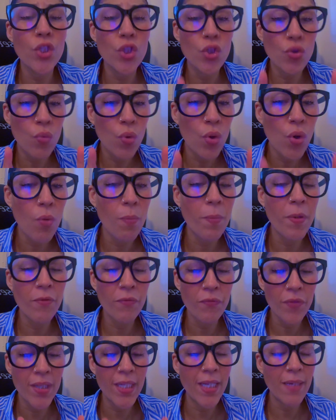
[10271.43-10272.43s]
that you will
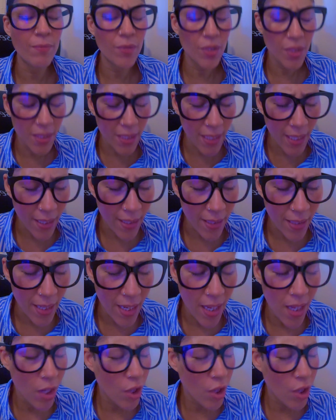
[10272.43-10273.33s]
open for them today,